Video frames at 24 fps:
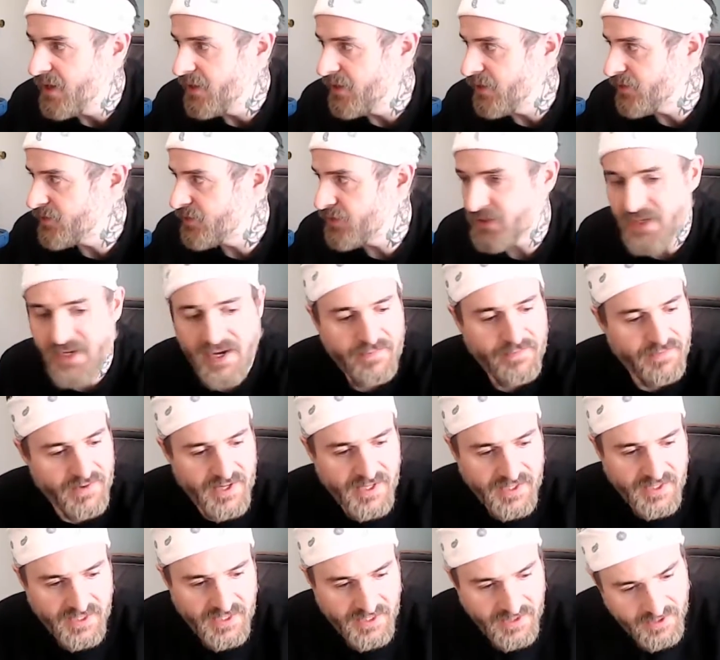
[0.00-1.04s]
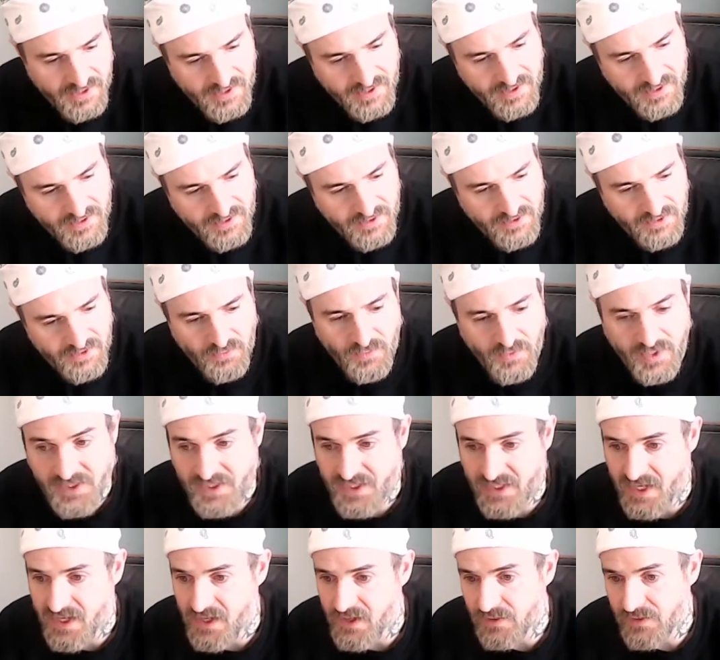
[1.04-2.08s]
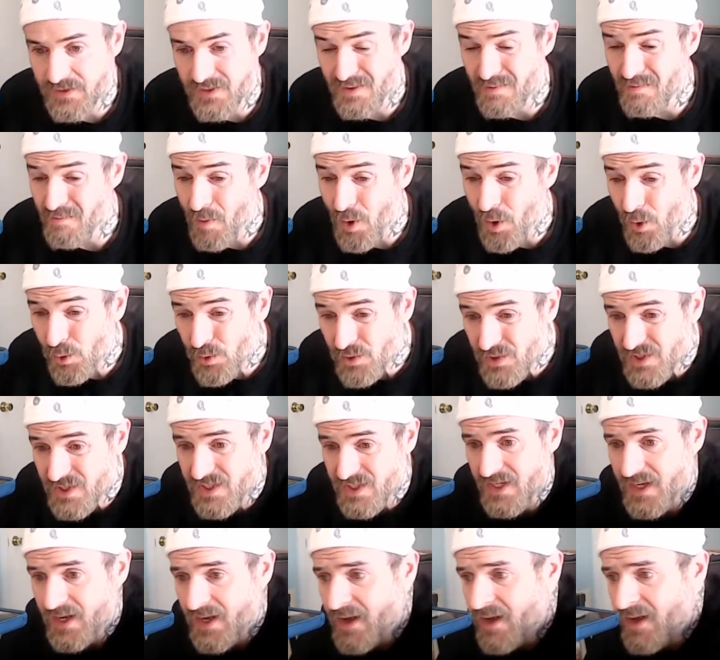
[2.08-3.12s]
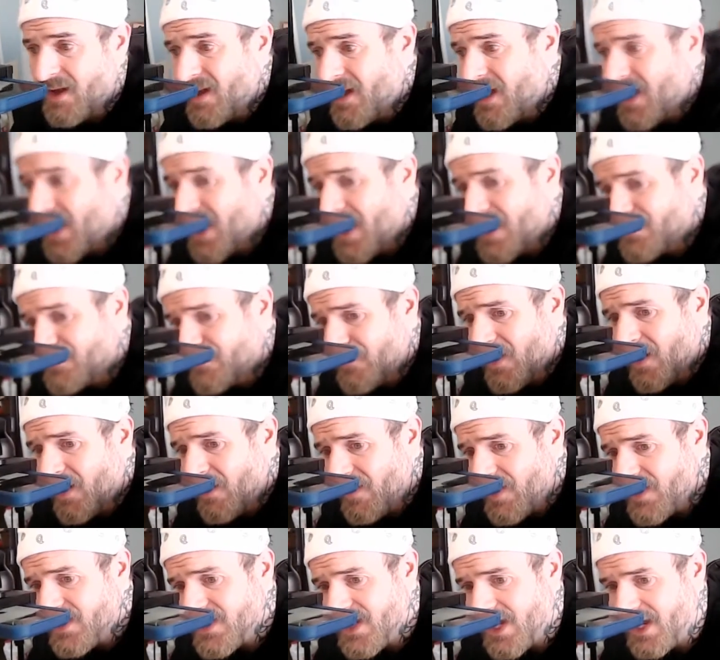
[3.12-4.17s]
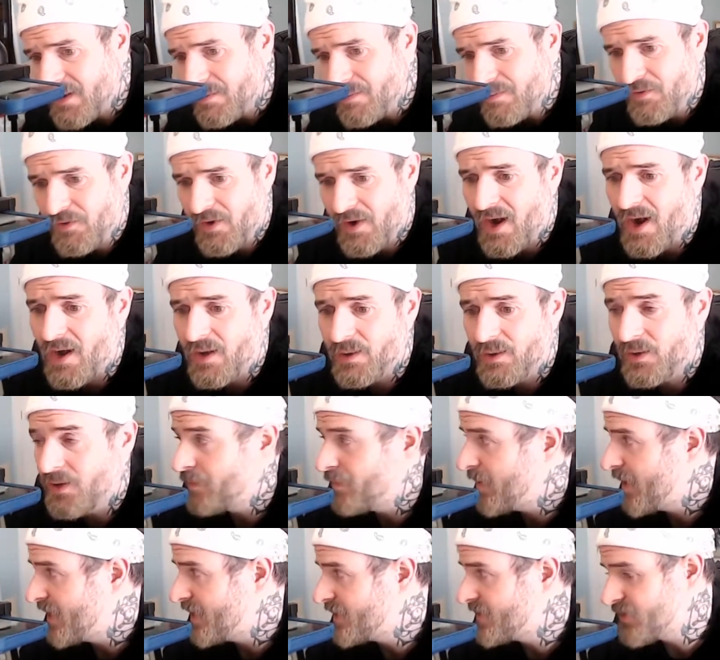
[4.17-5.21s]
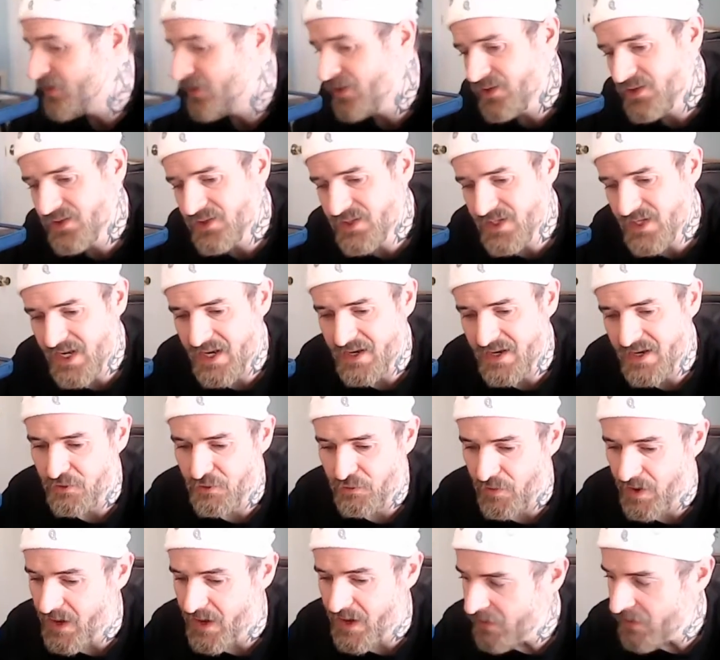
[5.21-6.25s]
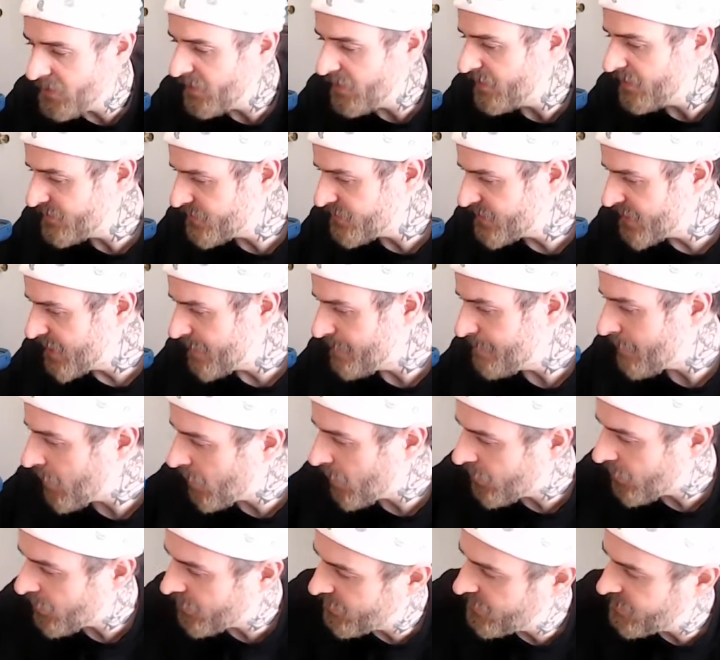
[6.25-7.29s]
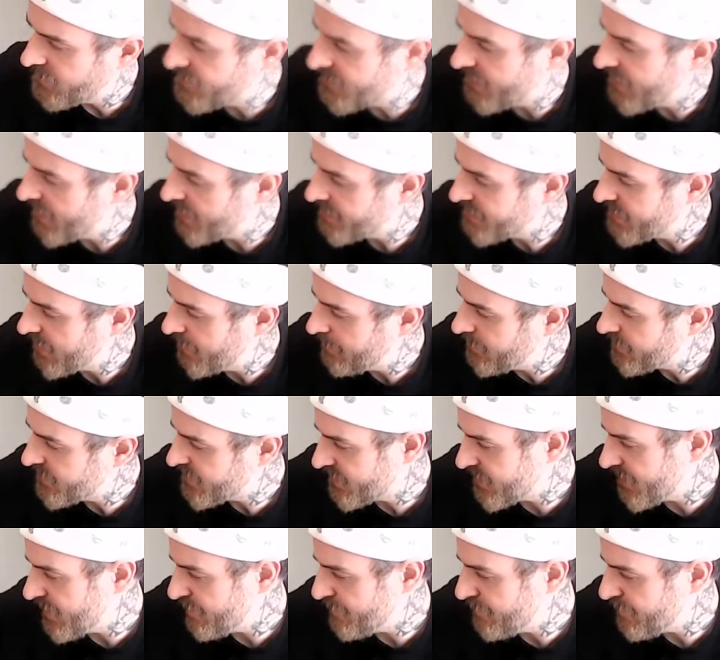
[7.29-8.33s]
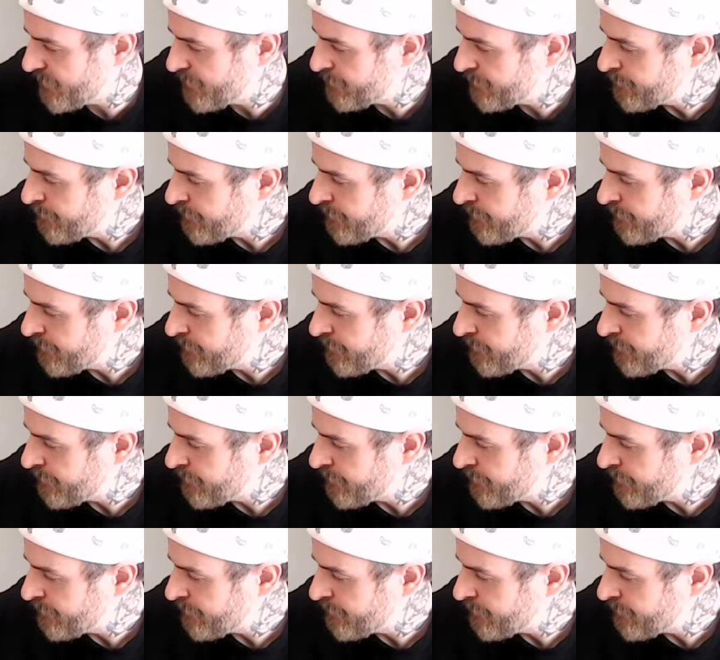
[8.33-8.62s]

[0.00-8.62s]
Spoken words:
those are definitely the ones I use the most. As far as like colored pencils and crayons and markers and that type of stuff,